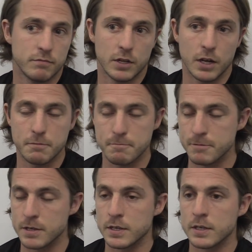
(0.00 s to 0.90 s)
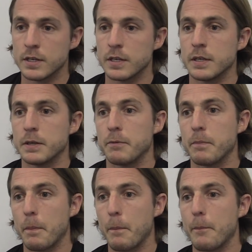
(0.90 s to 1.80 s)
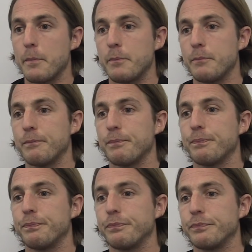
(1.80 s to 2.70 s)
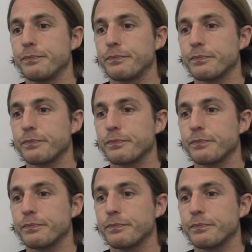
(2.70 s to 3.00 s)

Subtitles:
Exactly. I think if you were to have said no, you'd have been kicking yourself.